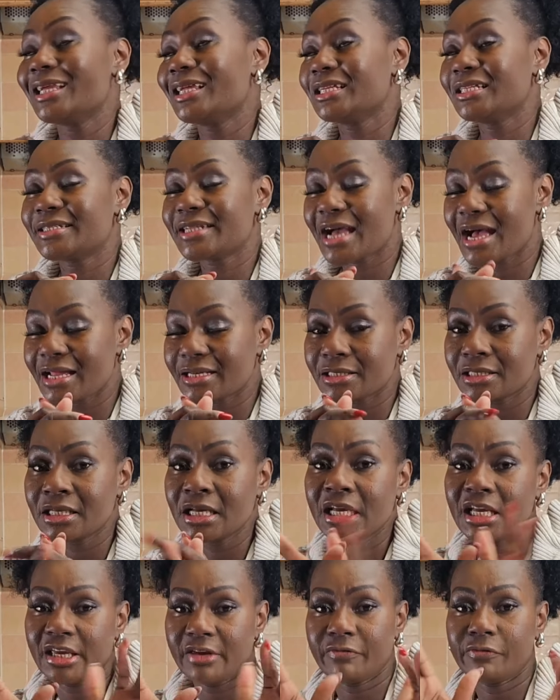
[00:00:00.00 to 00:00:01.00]
And that,
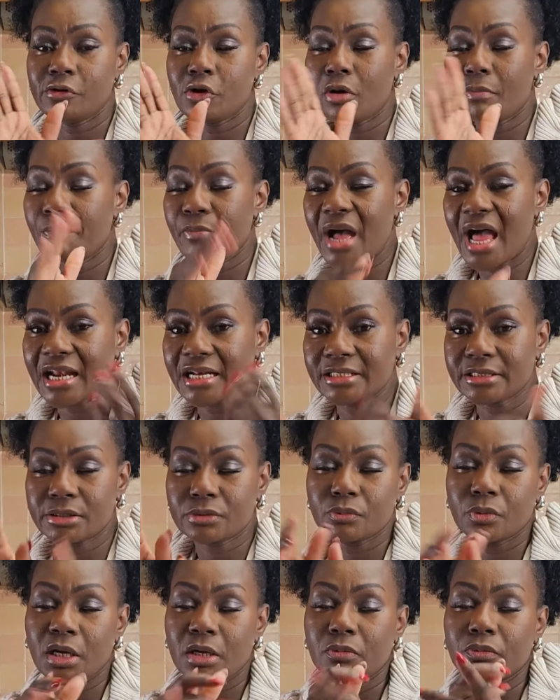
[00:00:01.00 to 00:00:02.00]
if not balanced
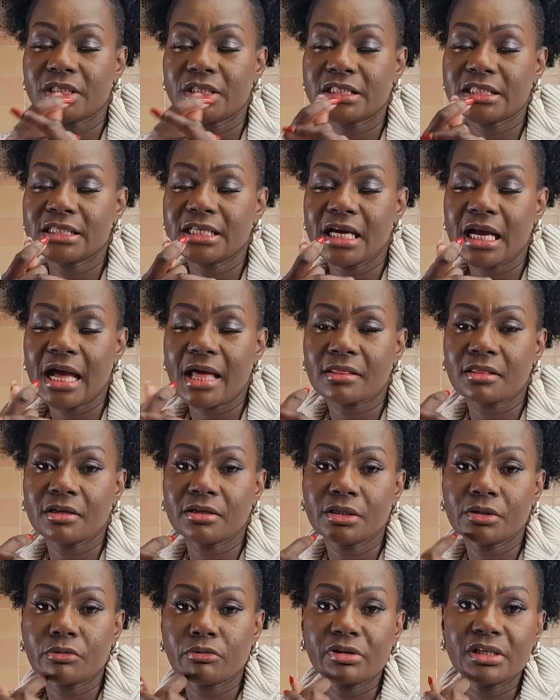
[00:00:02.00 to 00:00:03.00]
well with the other
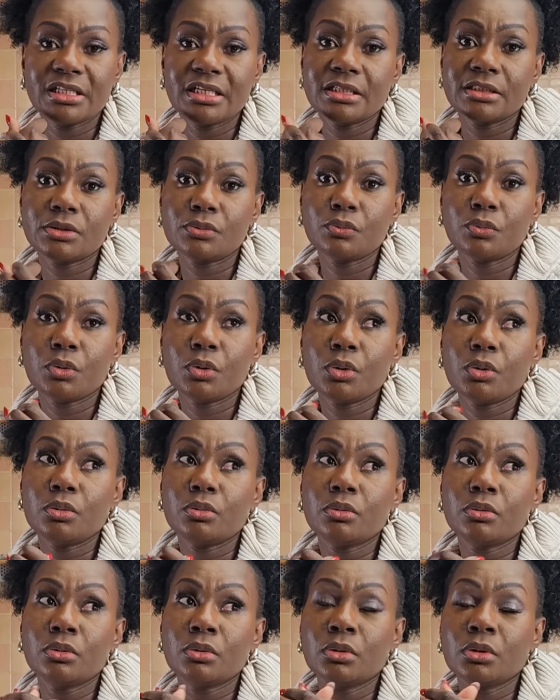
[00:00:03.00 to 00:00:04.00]
ingredients, will